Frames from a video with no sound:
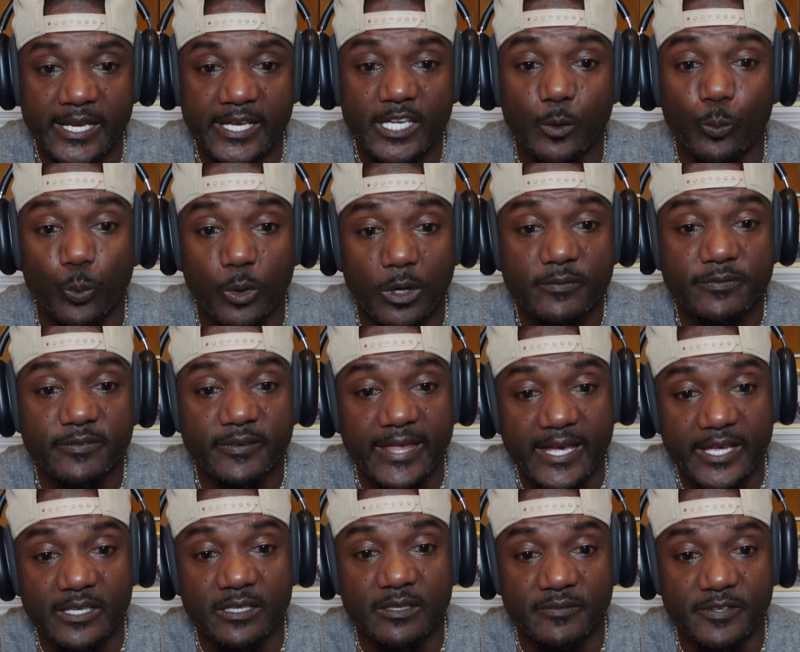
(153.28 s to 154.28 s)
And it can work for
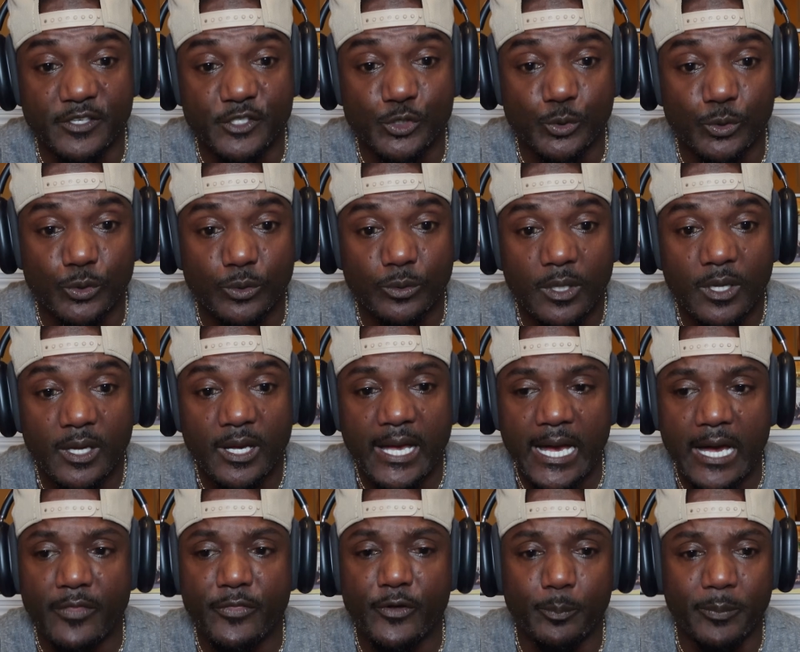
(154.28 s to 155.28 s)
that individual,
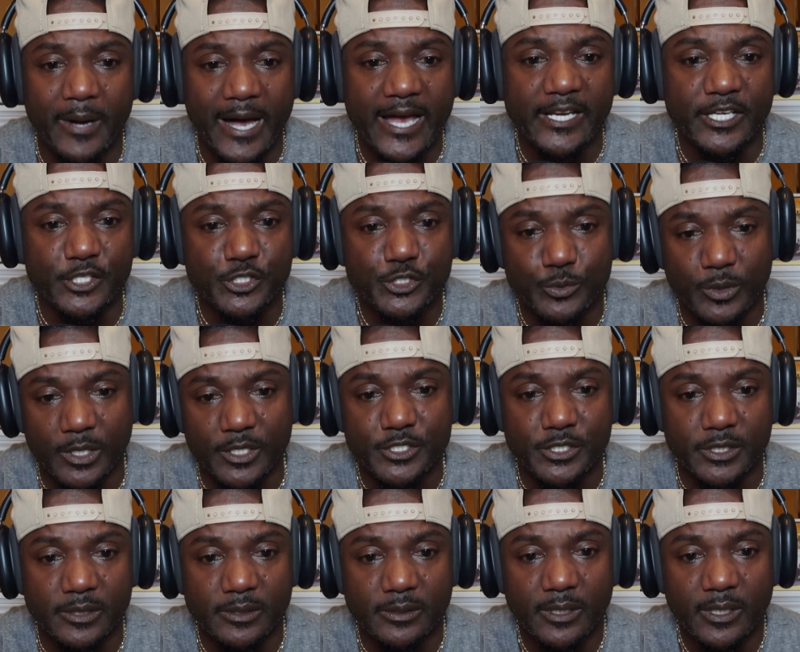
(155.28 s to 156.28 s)
how their body is
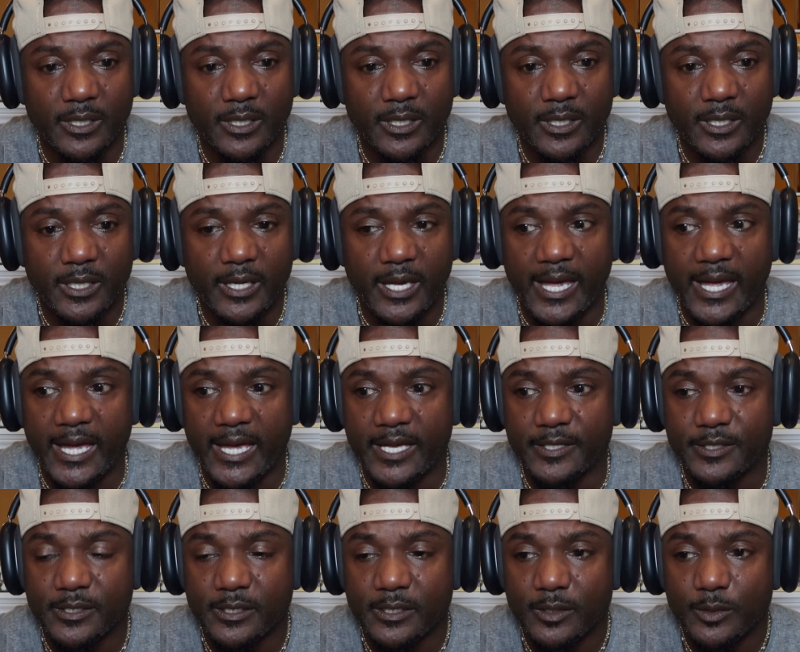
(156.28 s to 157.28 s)
structured.
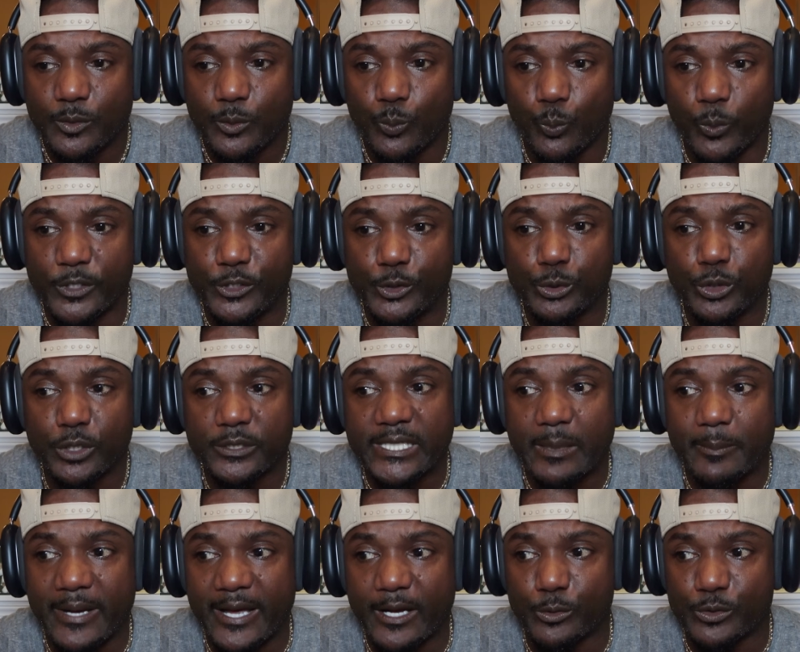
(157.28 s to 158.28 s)
And when you looked
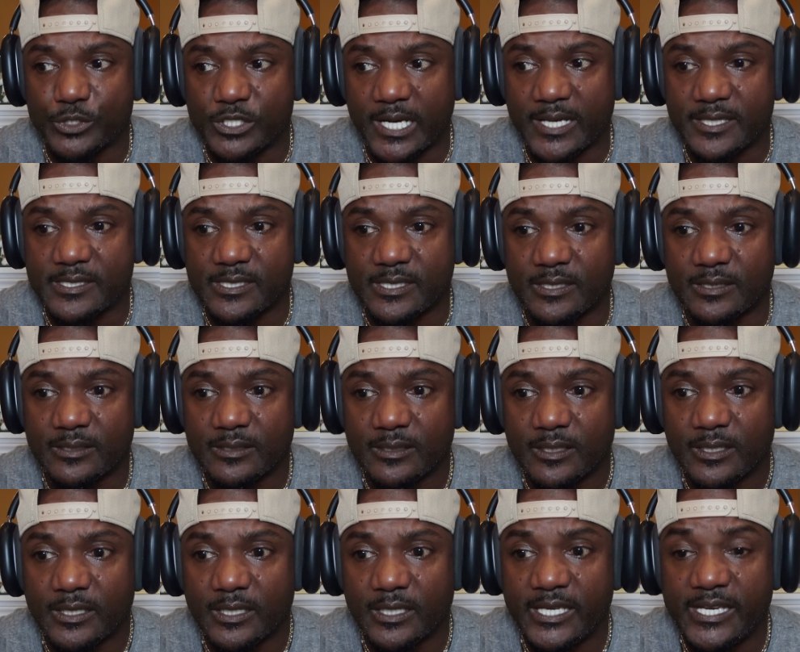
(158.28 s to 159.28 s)
at Michael Johnson,
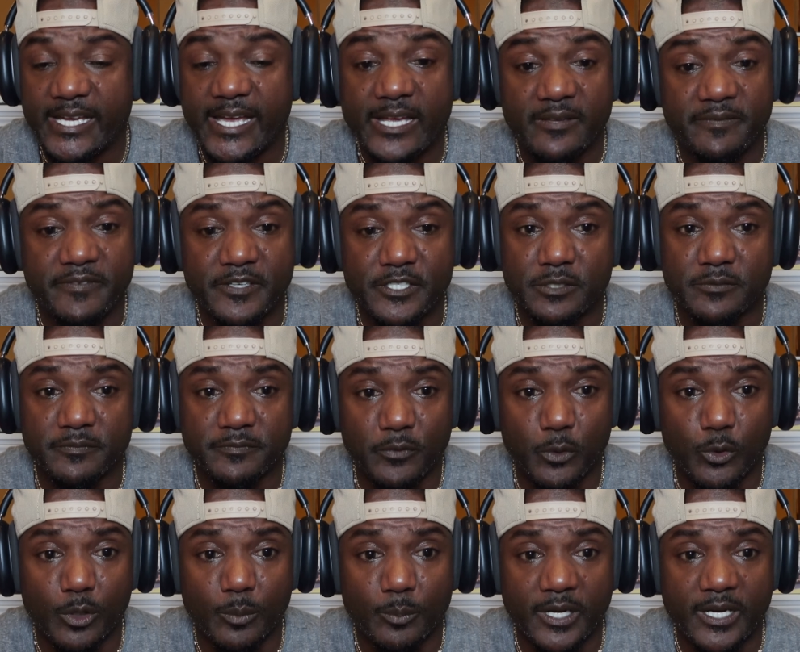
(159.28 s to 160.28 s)
he had efficient
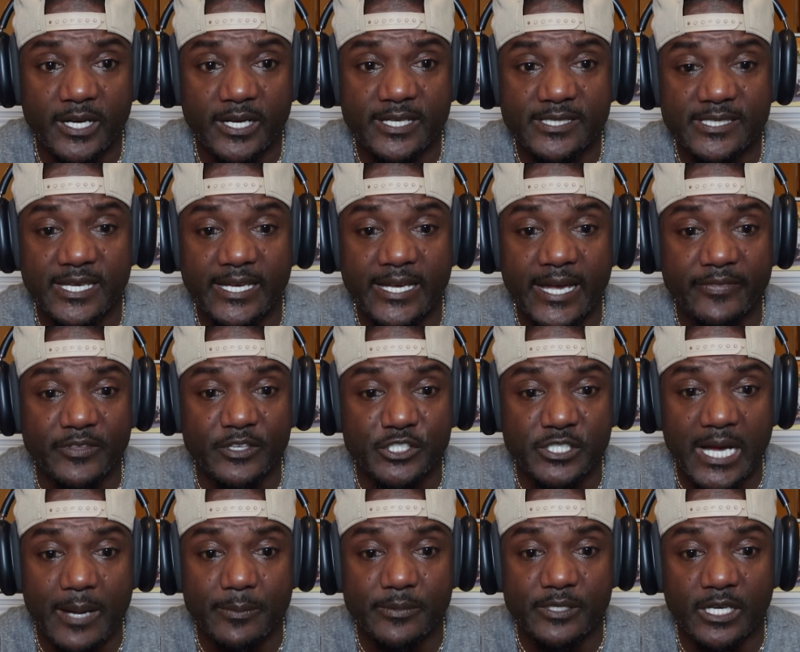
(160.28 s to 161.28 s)
form because he got the
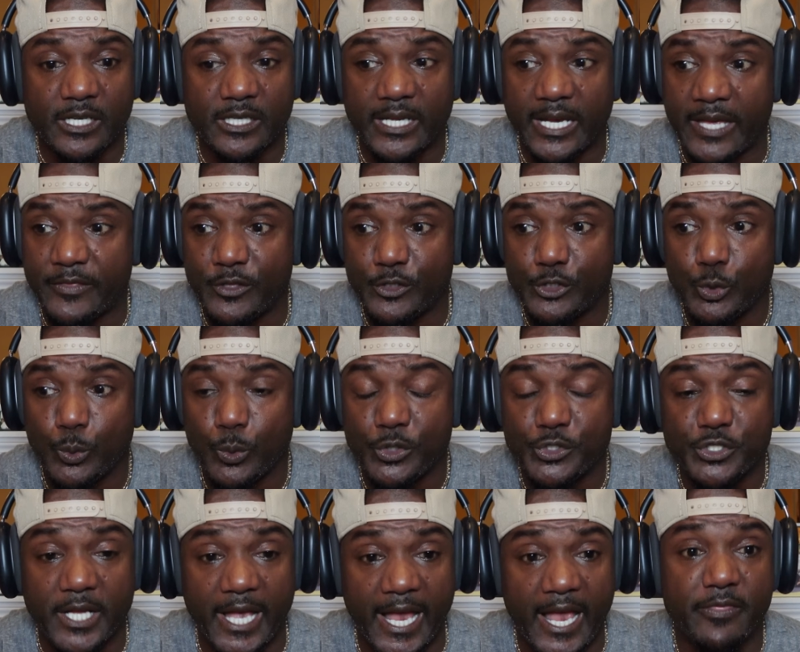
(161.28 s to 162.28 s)
job done in the
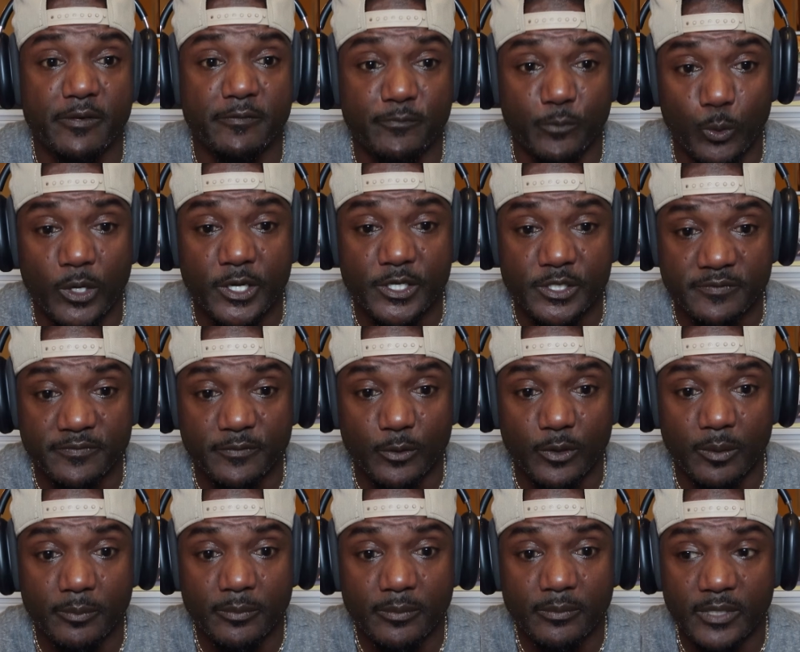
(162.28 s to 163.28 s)
200 and the 400
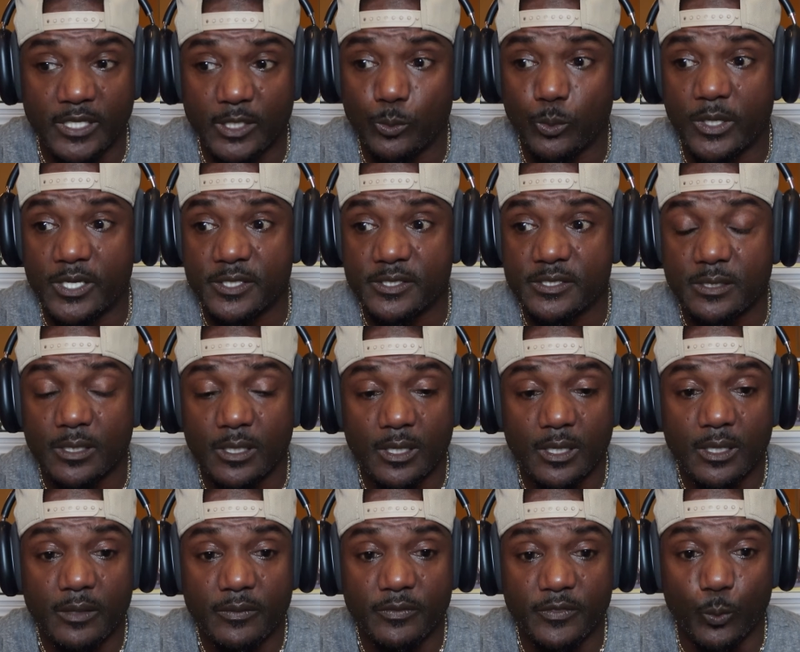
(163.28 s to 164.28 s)
for him. He was
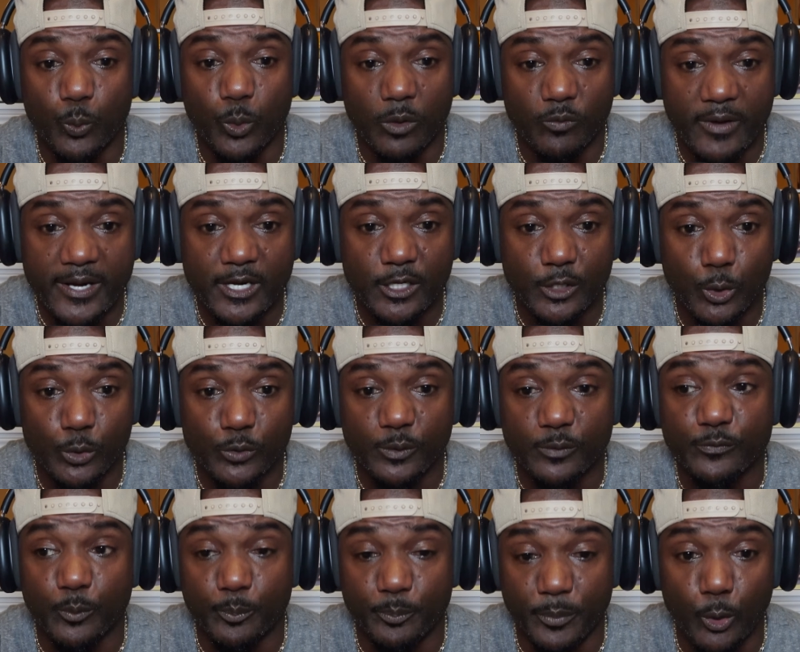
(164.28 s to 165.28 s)
the world record holder
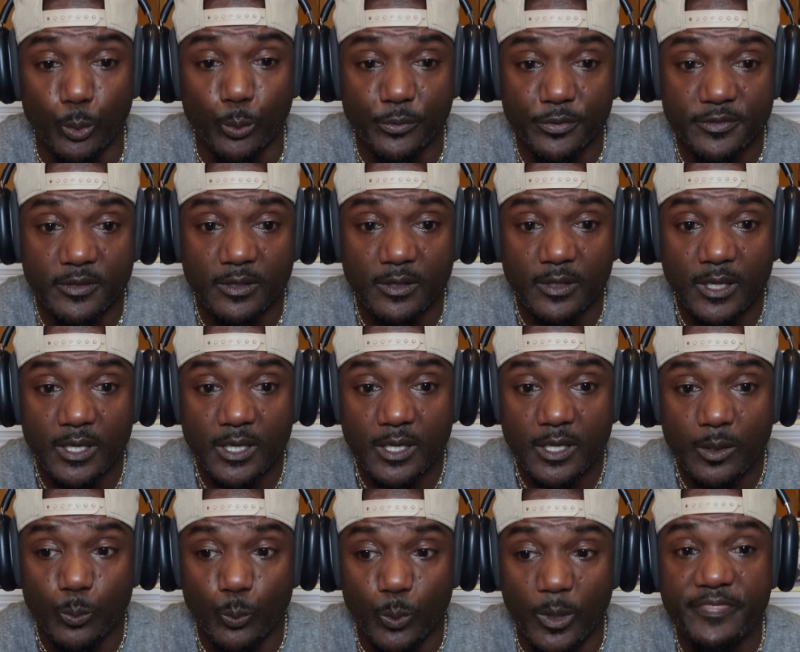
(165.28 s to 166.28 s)
for both
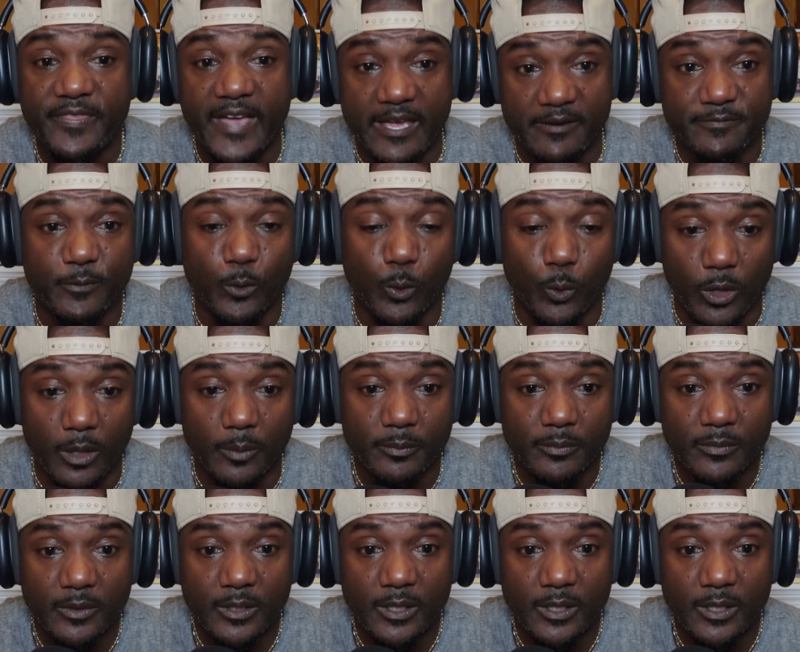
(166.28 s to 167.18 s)
with that form.